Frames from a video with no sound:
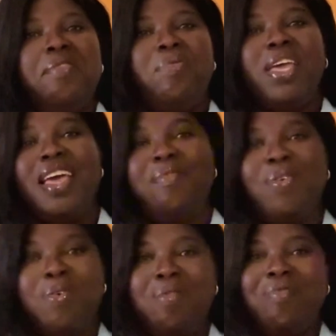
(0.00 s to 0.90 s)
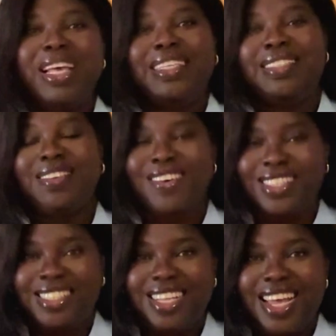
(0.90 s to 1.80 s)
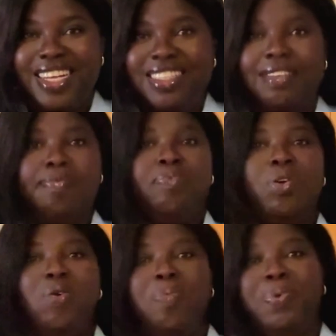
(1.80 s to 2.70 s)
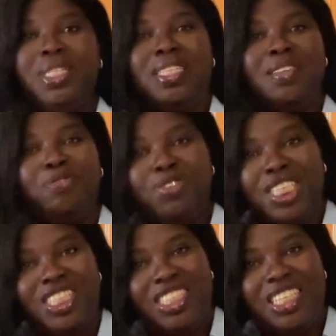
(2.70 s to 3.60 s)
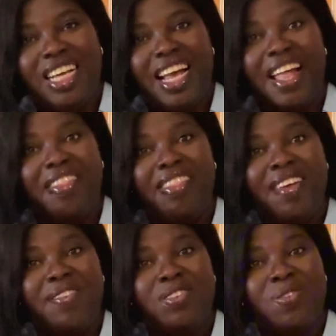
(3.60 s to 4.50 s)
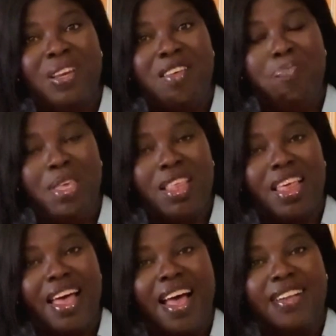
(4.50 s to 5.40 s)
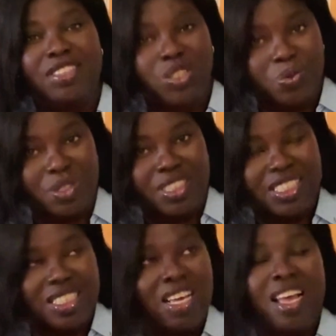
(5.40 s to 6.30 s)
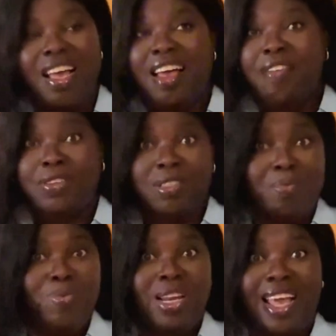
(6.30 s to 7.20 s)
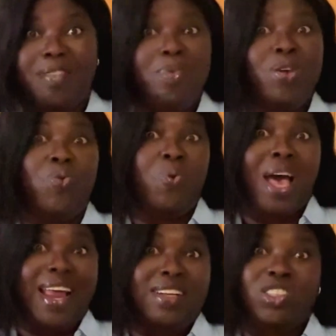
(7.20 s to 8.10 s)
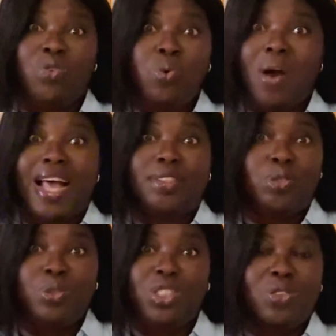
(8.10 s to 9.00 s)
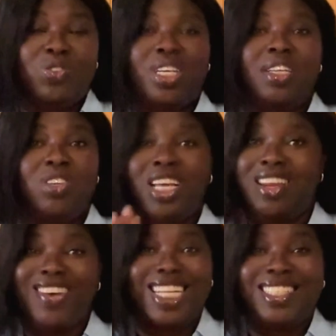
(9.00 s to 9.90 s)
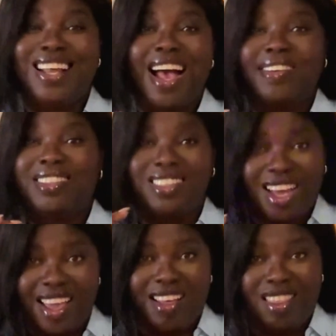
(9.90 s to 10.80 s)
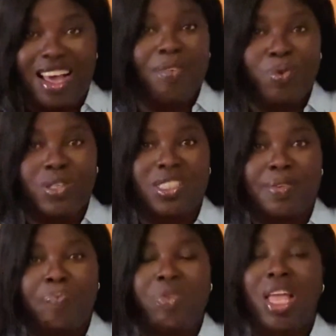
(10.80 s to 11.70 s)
We came home exhausted, opened the fridge, and there was only milk and donuts. For someone like me who had 2 children, you can imagine how dire that was.